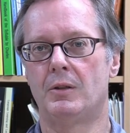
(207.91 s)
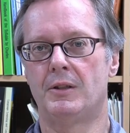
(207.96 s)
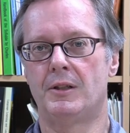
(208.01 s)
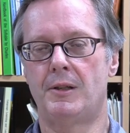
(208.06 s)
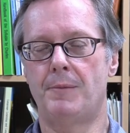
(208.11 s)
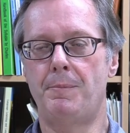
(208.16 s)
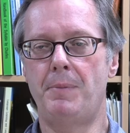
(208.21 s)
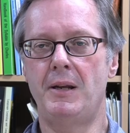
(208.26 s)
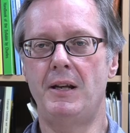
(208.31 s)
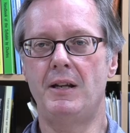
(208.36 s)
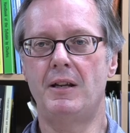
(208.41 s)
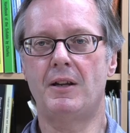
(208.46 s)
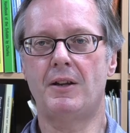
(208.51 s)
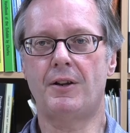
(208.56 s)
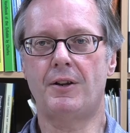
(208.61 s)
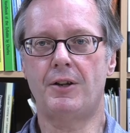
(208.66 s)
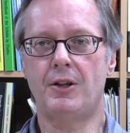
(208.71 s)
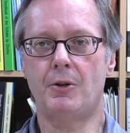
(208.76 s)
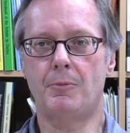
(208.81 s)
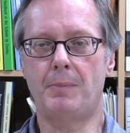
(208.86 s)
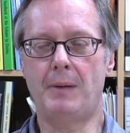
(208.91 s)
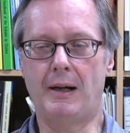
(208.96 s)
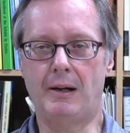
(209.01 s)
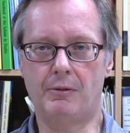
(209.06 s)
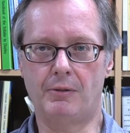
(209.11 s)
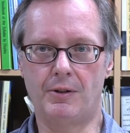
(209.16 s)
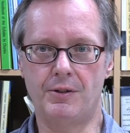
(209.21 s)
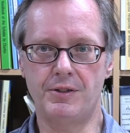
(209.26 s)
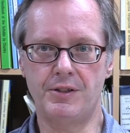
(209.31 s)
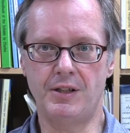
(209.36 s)
Depending on your
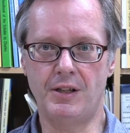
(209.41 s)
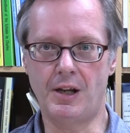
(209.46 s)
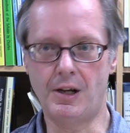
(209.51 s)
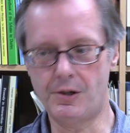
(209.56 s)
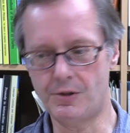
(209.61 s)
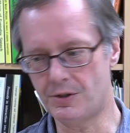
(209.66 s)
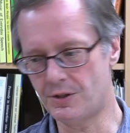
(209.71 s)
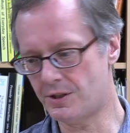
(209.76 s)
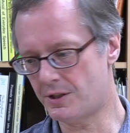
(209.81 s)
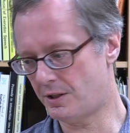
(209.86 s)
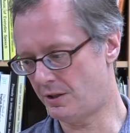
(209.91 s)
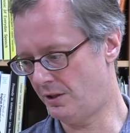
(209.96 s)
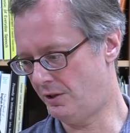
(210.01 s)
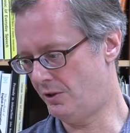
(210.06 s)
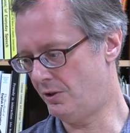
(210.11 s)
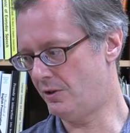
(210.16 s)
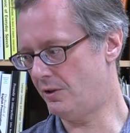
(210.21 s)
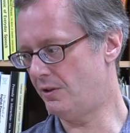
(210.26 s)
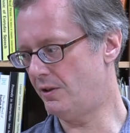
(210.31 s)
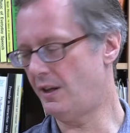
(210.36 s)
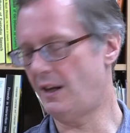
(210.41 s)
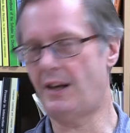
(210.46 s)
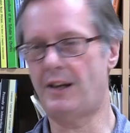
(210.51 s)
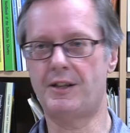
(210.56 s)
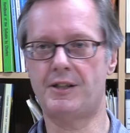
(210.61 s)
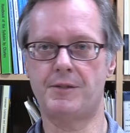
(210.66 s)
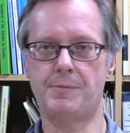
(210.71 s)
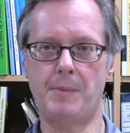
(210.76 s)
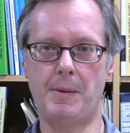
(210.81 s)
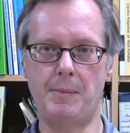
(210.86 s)
backgrounds and interests, you're going to
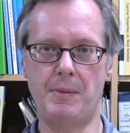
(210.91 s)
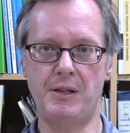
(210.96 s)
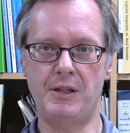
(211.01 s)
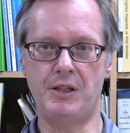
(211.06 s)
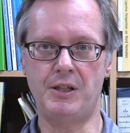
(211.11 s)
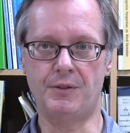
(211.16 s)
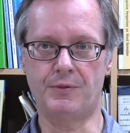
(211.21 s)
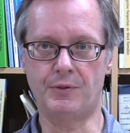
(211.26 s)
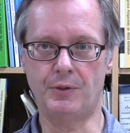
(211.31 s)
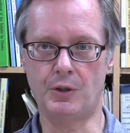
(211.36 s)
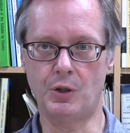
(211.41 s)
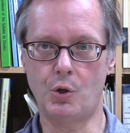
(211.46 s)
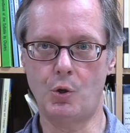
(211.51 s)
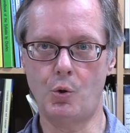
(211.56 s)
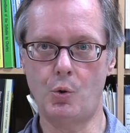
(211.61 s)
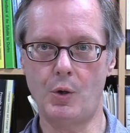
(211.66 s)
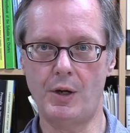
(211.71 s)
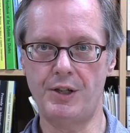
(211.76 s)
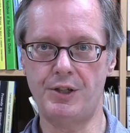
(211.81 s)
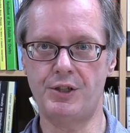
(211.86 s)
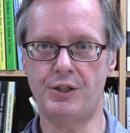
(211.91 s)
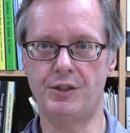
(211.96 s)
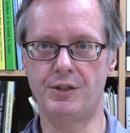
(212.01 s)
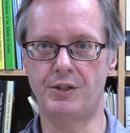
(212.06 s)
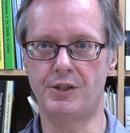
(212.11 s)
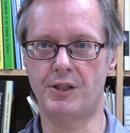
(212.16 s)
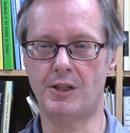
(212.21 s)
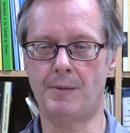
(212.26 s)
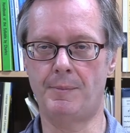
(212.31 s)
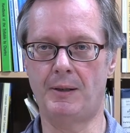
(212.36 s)
ask maybe different
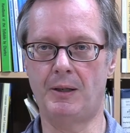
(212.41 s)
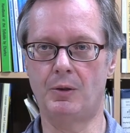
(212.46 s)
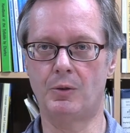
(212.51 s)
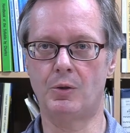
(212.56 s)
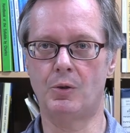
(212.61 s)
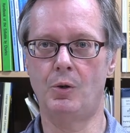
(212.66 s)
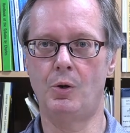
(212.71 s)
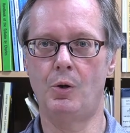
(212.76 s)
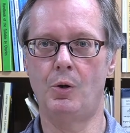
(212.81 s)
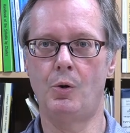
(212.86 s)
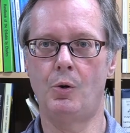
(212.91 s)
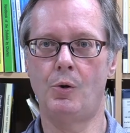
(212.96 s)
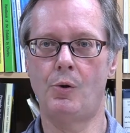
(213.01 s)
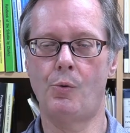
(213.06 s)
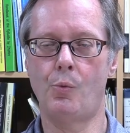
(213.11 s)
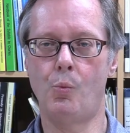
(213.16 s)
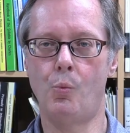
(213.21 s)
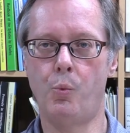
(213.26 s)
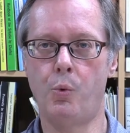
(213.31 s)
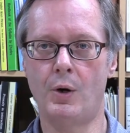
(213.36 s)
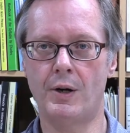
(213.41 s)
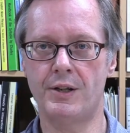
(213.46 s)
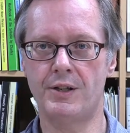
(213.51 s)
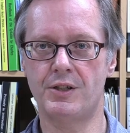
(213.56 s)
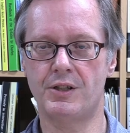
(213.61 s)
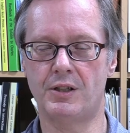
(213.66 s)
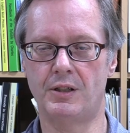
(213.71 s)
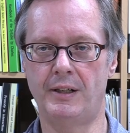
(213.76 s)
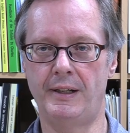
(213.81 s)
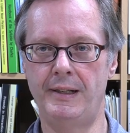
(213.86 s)
questions about what
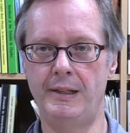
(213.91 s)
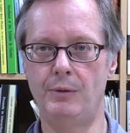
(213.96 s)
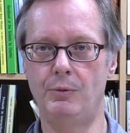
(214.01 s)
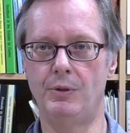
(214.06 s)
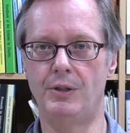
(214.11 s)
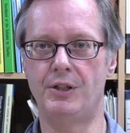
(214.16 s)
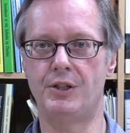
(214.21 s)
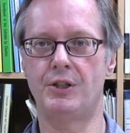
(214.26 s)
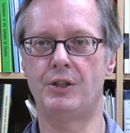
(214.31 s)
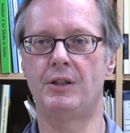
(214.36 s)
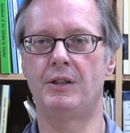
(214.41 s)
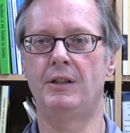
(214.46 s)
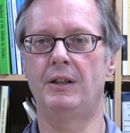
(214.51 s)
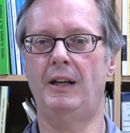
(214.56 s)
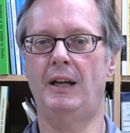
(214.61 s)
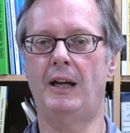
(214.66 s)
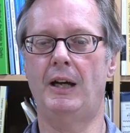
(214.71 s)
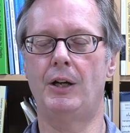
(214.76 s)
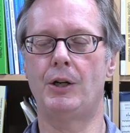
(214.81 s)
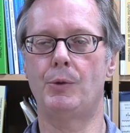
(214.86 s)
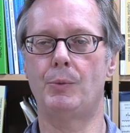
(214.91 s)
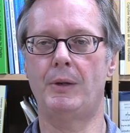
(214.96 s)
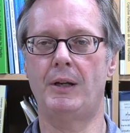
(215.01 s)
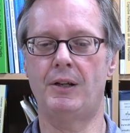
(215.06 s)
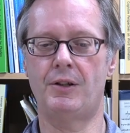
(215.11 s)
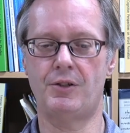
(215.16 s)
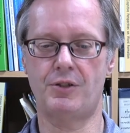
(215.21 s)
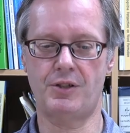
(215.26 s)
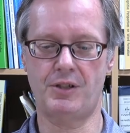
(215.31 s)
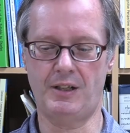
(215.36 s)
is language? How do we
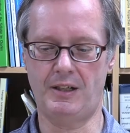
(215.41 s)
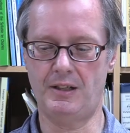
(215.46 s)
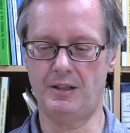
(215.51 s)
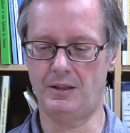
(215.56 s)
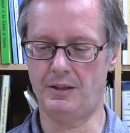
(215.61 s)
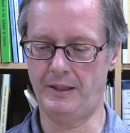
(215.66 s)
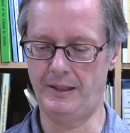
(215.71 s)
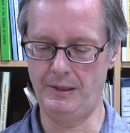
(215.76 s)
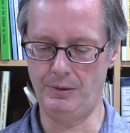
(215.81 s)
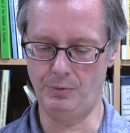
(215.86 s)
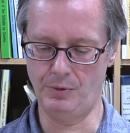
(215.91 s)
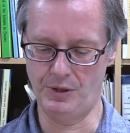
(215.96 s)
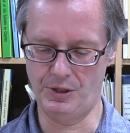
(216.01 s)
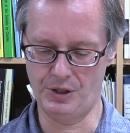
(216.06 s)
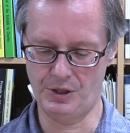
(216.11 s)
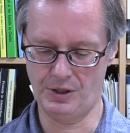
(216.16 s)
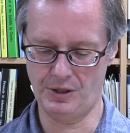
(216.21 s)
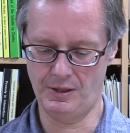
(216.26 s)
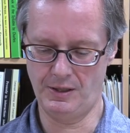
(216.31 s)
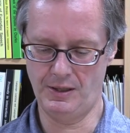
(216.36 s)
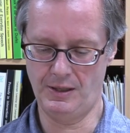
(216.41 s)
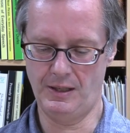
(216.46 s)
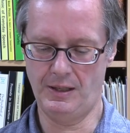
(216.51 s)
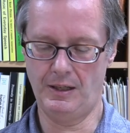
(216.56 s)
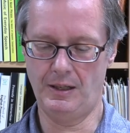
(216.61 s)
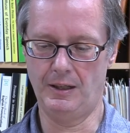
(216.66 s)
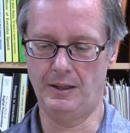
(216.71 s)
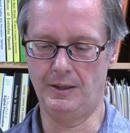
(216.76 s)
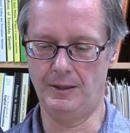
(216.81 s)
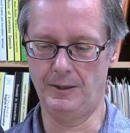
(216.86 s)
understand language?
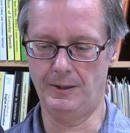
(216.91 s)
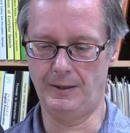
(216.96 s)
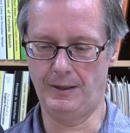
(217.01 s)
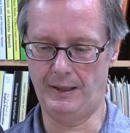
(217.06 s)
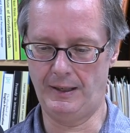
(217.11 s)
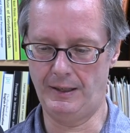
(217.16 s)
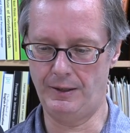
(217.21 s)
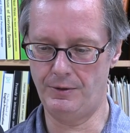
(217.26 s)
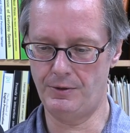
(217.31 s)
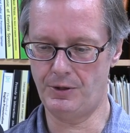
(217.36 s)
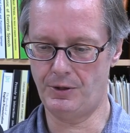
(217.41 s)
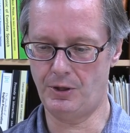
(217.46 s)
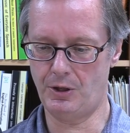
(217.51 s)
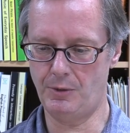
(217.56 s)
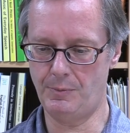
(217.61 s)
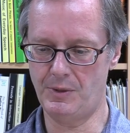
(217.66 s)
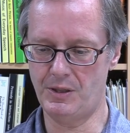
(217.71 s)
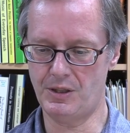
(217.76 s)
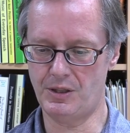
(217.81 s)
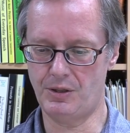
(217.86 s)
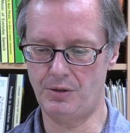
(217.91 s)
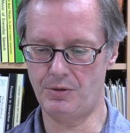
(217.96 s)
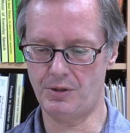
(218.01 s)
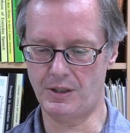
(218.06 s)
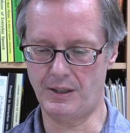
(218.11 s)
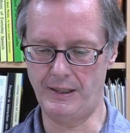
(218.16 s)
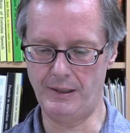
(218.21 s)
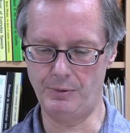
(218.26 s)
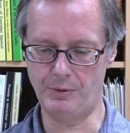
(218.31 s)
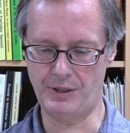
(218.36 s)
How do humans use
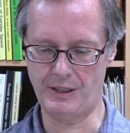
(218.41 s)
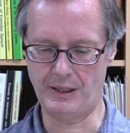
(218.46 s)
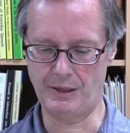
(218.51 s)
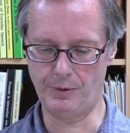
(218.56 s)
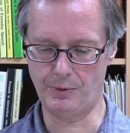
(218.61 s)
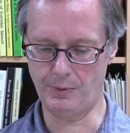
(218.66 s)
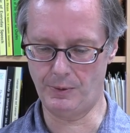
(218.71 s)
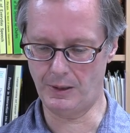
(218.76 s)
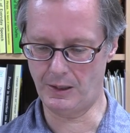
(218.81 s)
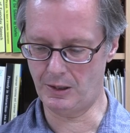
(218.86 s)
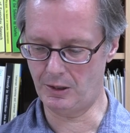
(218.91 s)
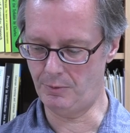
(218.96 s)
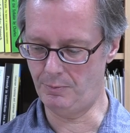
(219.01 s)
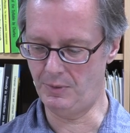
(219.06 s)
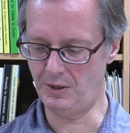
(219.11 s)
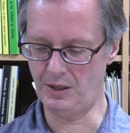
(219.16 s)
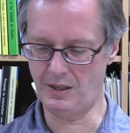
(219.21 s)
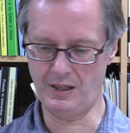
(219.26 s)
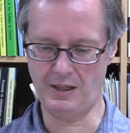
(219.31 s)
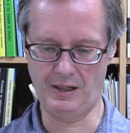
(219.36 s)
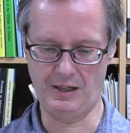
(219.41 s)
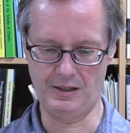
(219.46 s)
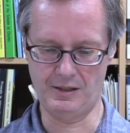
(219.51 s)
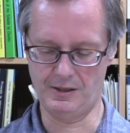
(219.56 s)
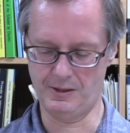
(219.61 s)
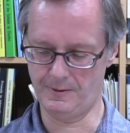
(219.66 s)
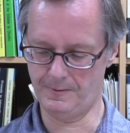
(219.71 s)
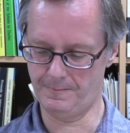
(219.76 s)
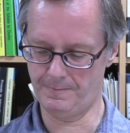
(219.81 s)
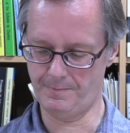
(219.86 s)
language? How do we
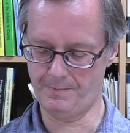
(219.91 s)
communicate?